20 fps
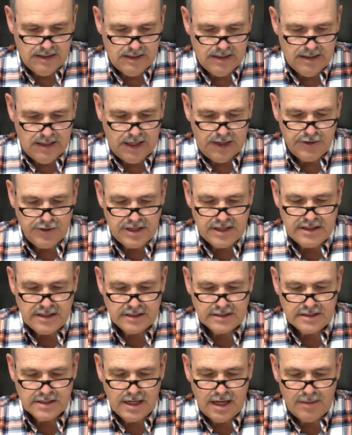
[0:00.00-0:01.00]
Underneath the
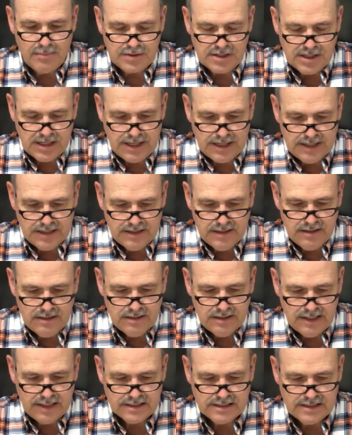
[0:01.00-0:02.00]
stop sign,
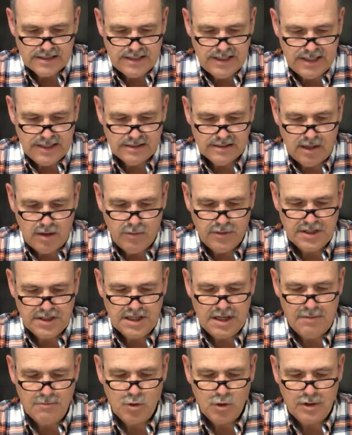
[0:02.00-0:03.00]
it says, always
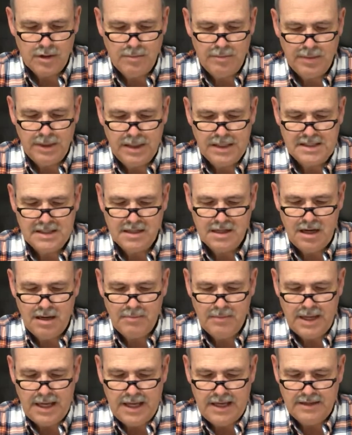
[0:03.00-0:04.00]
come to a complete
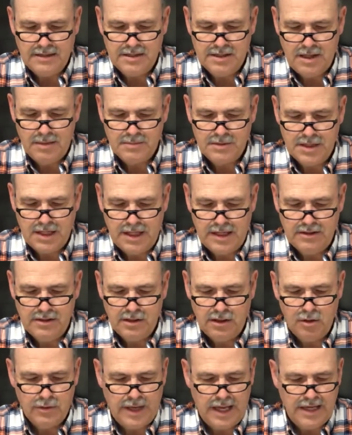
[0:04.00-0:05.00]
stop at a stop sign. The
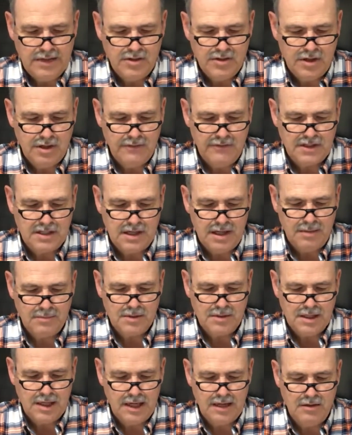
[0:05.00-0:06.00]
location of a stop
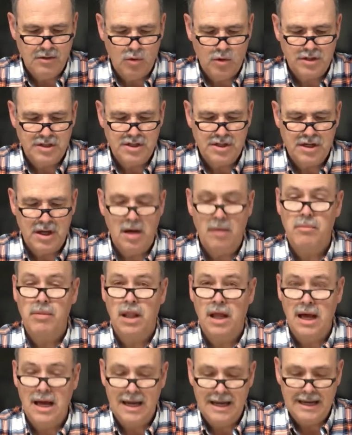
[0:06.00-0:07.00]
sign or stop
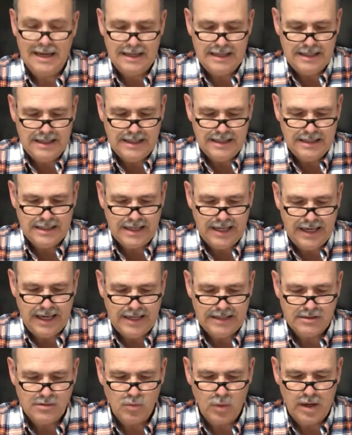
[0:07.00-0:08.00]
line
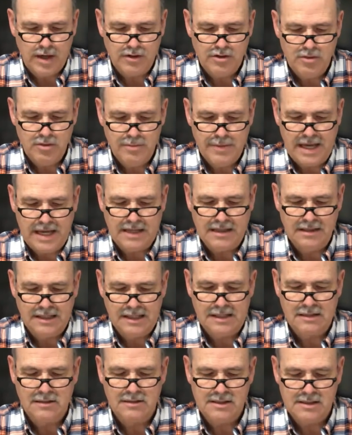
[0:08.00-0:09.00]
indicates where to make a
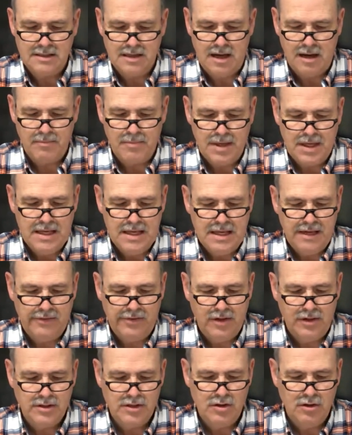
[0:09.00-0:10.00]
legal stop. If
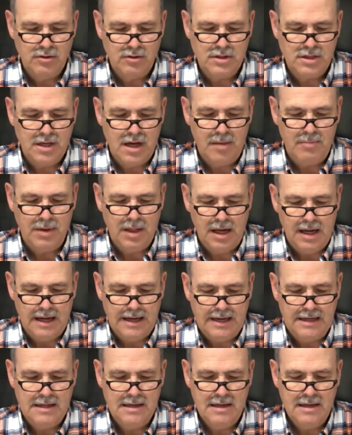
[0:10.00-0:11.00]
there is no stop
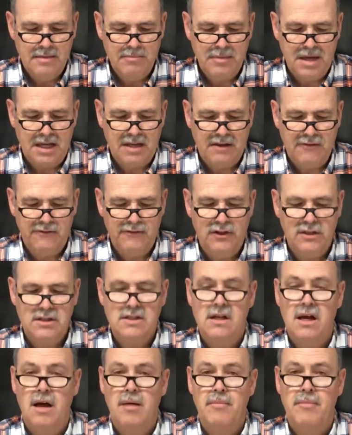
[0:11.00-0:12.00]
line, make a full
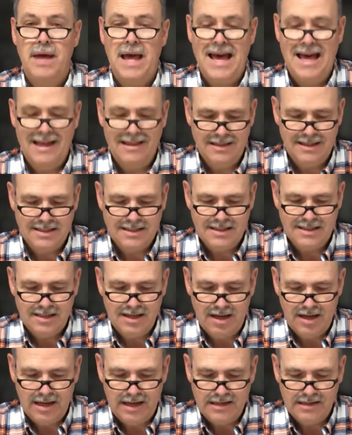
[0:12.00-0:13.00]
stop at the
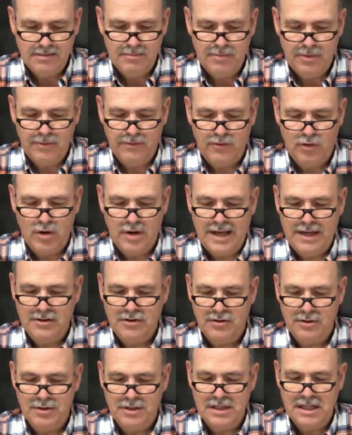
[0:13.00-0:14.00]
sign before
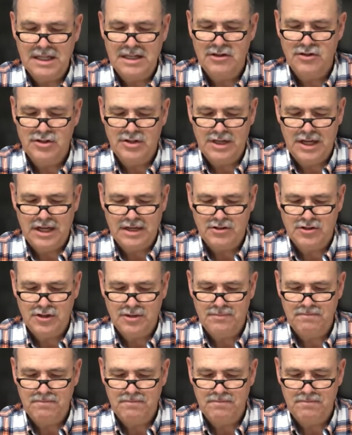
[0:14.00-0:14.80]
entering the intersection.